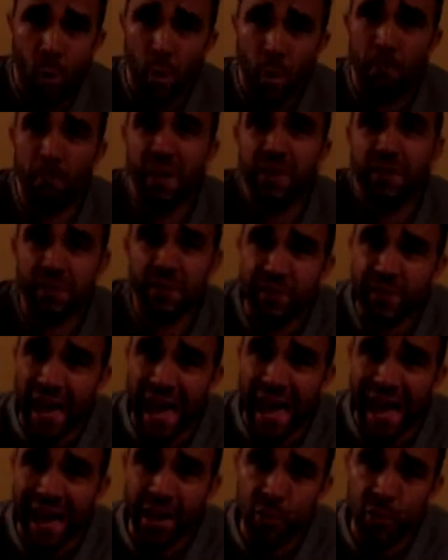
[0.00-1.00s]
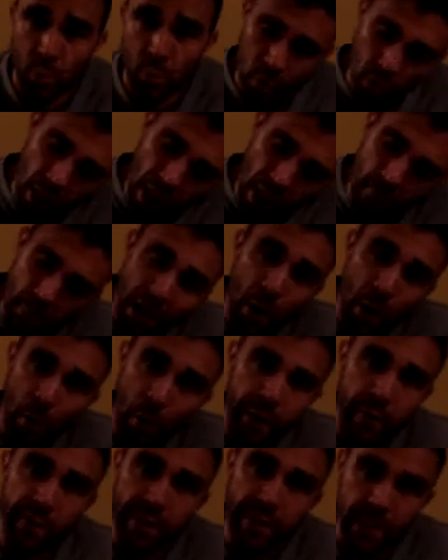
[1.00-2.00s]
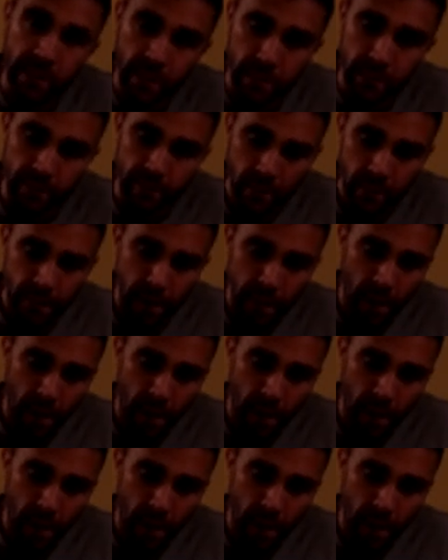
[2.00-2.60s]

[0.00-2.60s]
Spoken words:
more business casual. I might wear these.